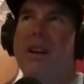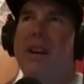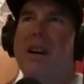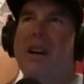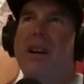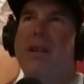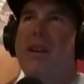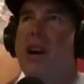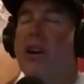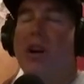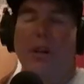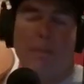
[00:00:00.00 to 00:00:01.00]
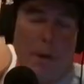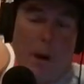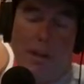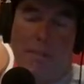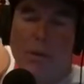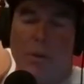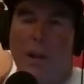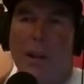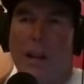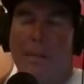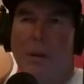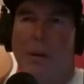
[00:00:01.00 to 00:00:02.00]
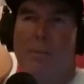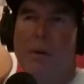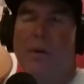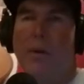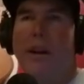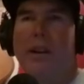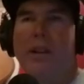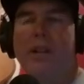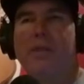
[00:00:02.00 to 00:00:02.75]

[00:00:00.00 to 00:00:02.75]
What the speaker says: On all of them, you're really able to move around. It just